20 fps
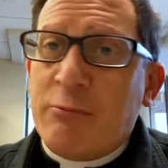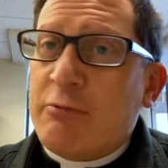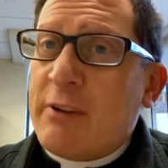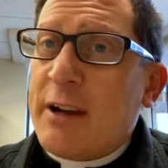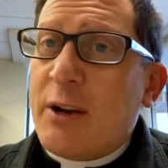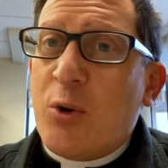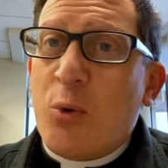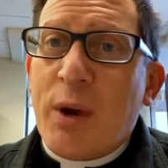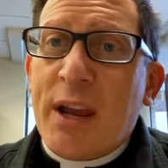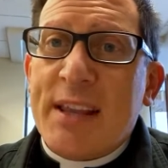
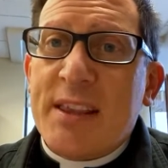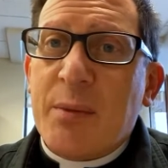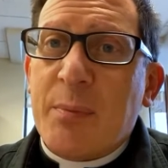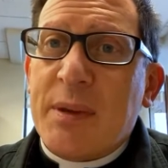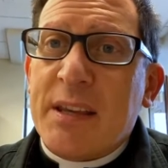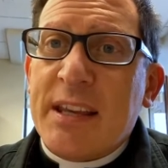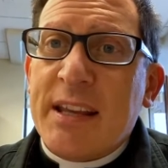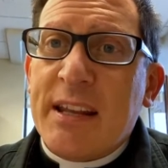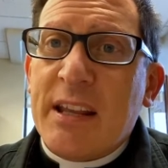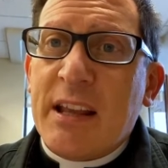right away at the
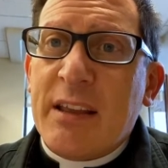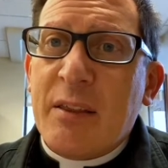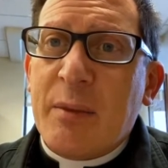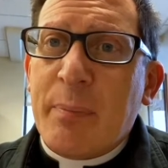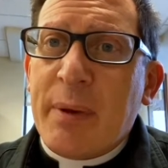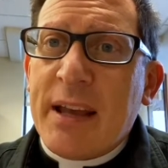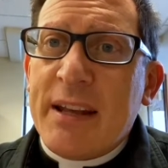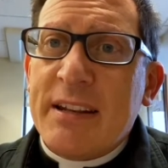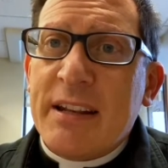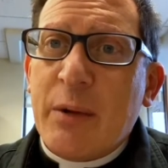beginning of the
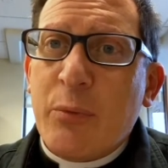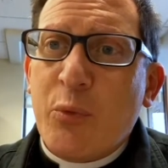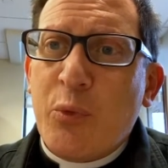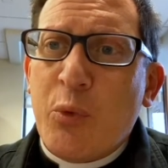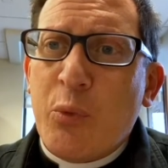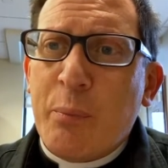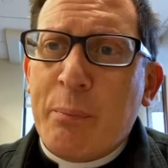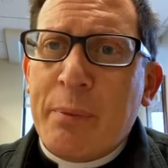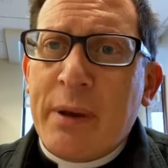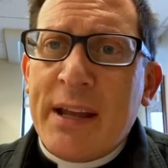
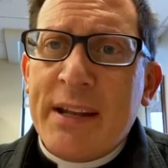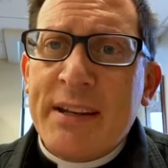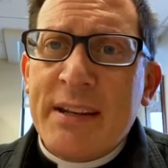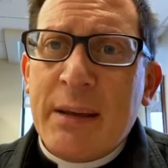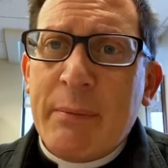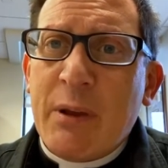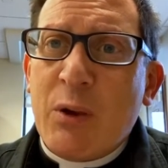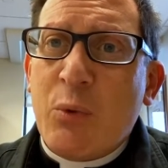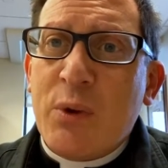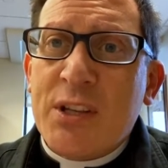pandemic